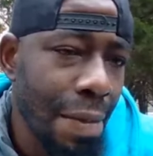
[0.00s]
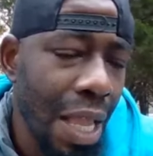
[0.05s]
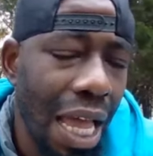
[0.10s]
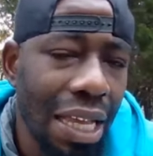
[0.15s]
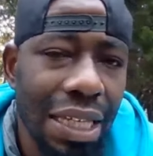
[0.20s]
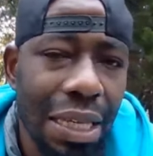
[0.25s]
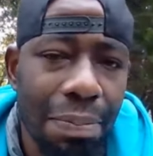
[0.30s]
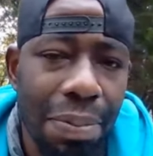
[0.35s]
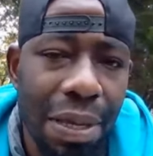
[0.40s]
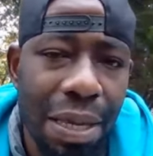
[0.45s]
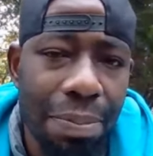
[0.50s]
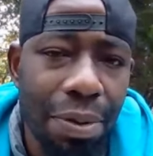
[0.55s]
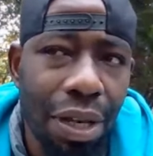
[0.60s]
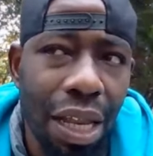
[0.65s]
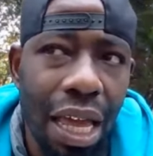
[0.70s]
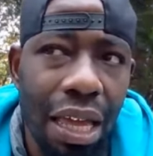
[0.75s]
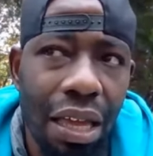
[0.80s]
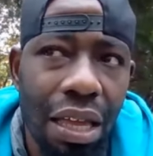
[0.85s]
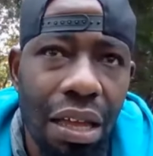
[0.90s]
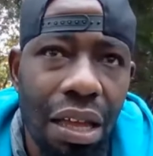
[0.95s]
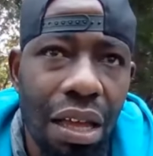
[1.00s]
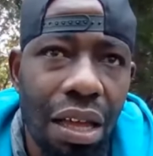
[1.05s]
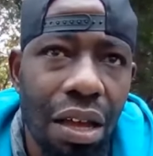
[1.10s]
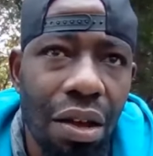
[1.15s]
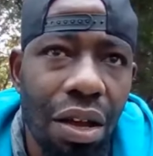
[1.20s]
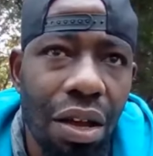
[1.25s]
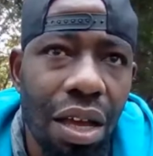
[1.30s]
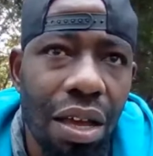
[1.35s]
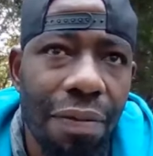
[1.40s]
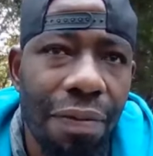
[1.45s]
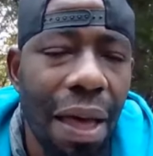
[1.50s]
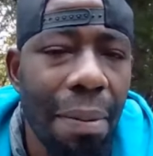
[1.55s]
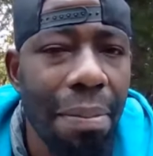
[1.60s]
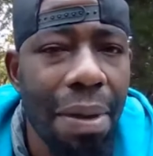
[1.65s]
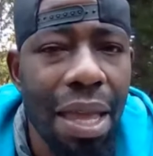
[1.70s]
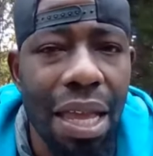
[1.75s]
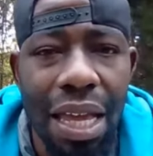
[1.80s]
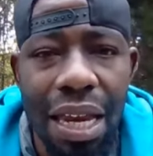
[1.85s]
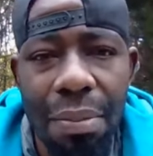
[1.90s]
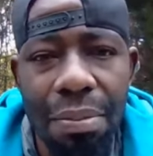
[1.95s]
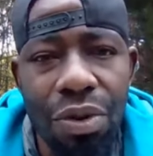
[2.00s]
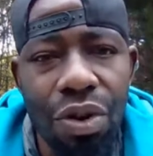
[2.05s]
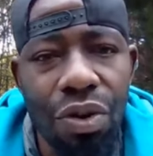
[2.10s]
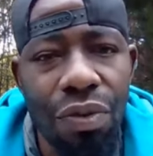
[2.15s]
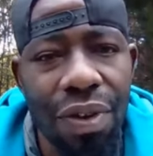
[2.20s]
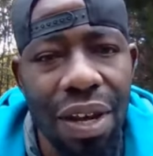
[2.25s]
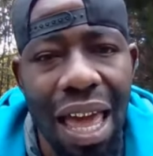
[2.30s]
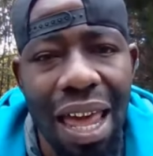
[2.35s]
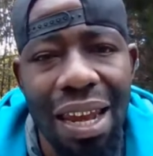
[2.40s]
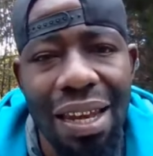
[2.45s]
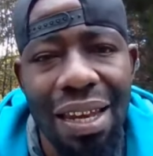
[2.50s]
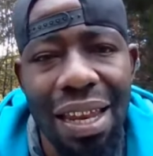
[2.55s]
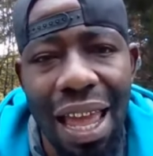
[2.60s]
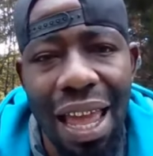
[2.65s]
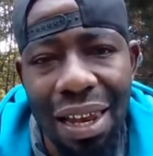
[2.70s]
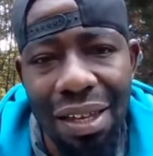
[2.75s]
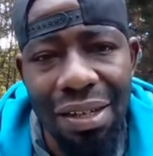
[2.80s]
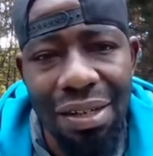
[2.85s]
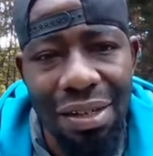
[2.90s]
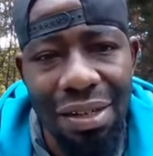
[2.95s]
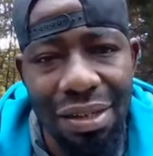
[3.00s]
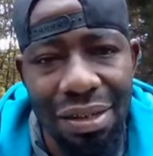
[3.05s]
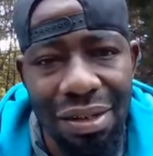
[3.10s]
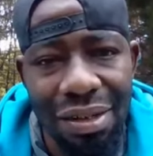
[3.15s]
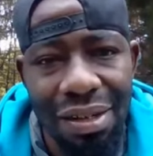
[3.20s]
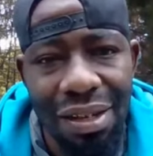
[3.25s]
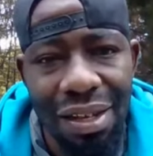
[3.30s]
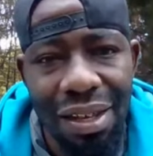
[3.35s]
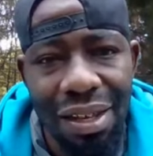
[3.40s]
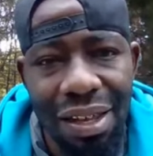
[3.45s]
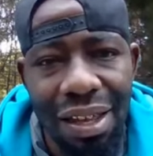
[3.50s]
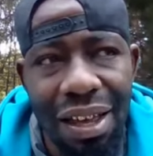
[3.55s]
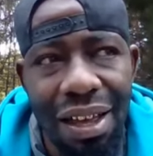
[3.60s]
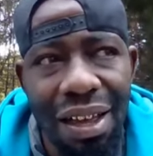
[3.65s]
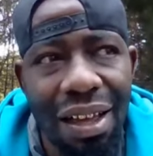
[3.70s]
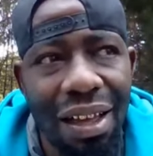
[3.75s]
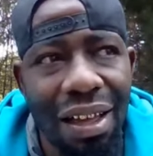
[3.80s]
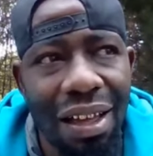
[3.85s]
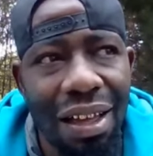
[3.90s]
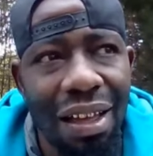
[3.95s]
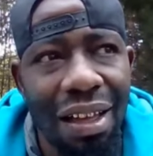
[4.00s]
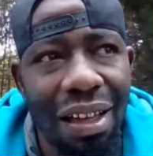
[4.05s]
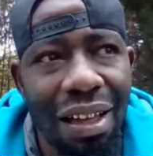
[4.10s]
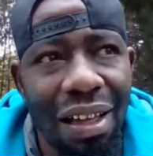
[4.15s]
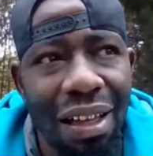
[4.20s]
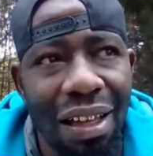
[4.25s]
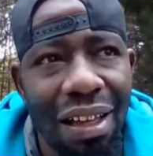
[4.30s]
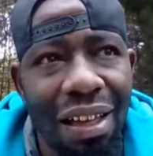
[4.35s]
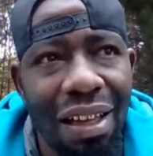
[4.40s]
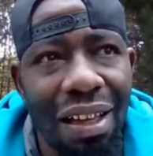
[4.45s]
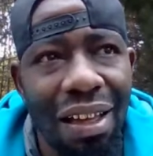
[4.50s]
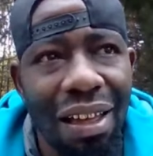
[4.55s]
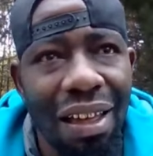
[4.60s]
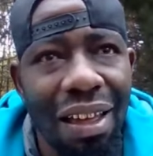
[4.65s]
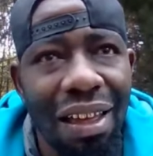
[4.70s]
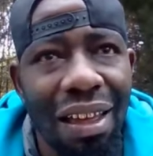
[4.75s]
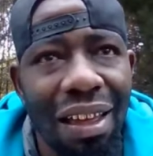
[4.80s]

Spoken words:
I see people like, if I make it, I'm moving out of Dallas.